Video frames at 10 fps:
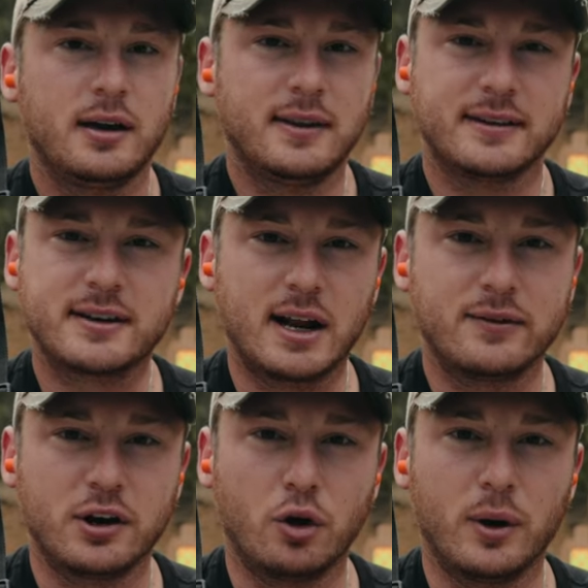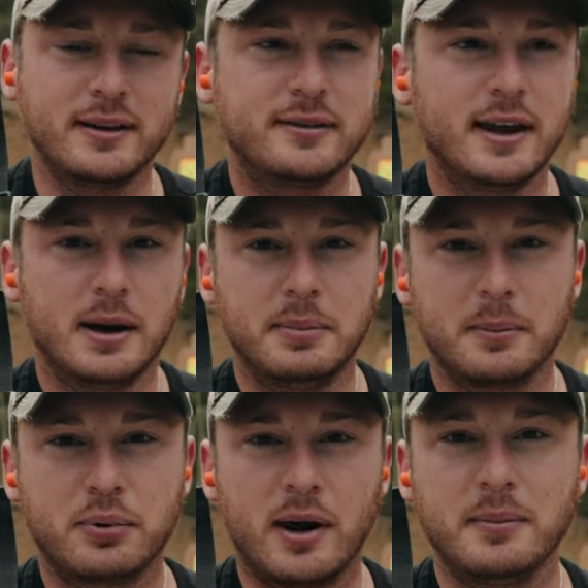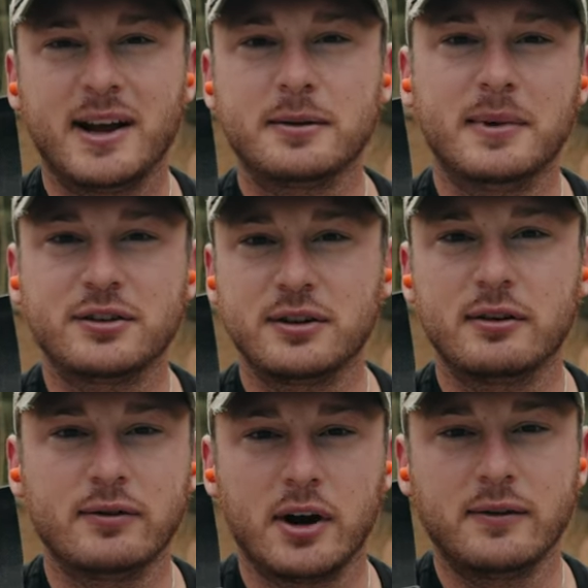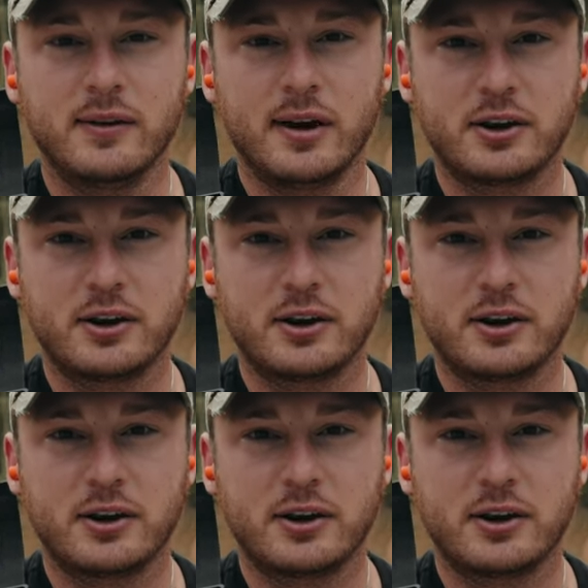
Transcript: That's kind of an annoyance and a big problem, not to mention they're very, very